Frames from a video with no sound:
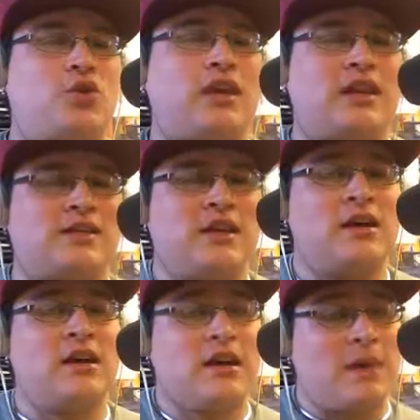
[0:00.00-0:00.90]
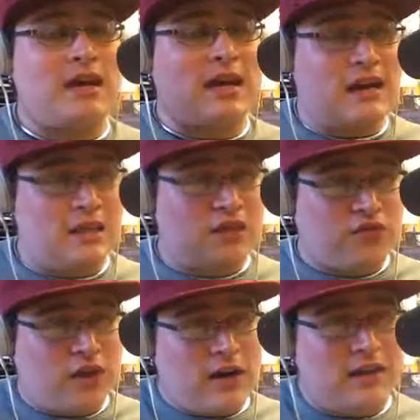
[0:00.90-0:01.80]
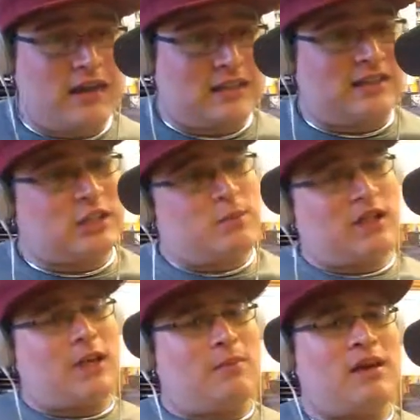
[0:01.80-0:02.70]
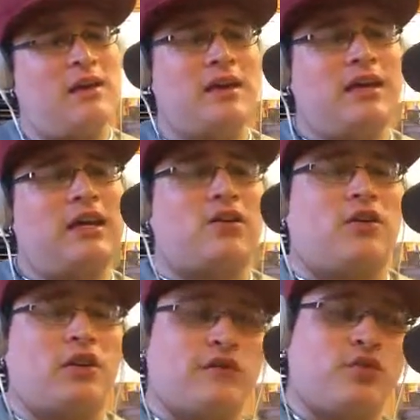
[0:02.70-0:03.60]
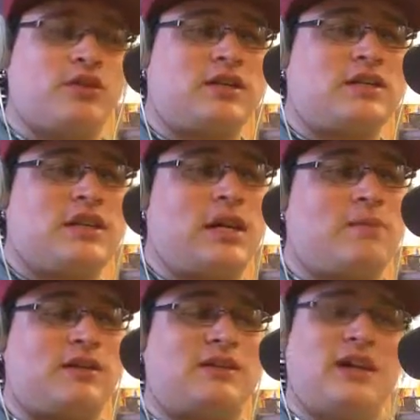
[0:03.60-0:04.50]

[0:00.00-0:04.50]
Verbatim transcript: Showcase, coming this Friday at six p m here on the Four Seas campus.